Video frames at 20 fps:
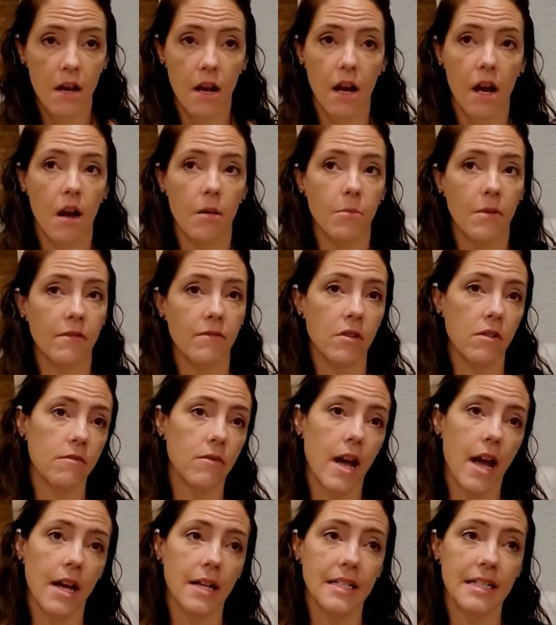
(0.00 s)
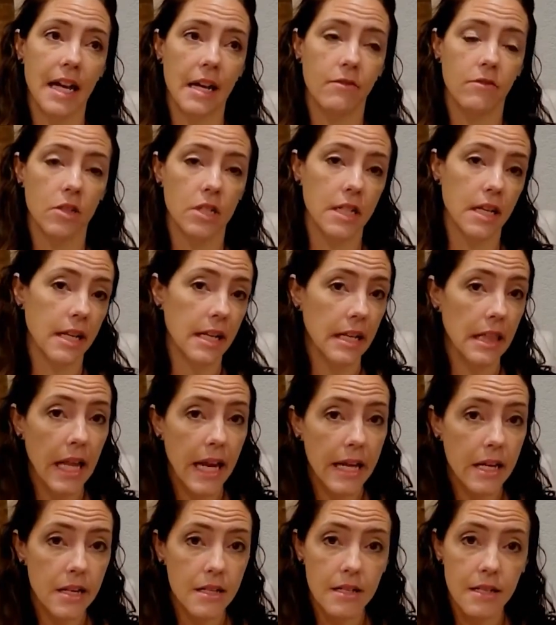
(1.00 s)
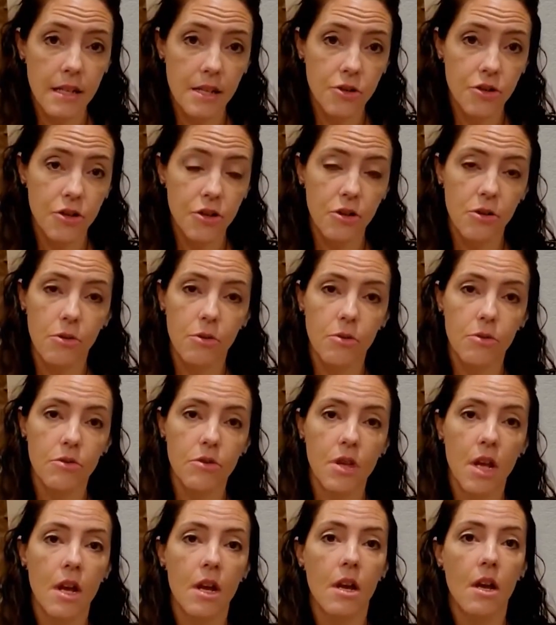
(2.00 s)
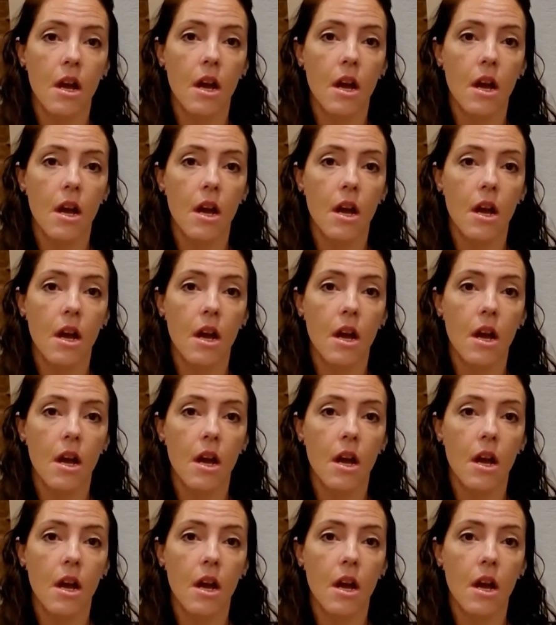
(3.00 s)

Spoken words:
If you've had diverticulitis issues,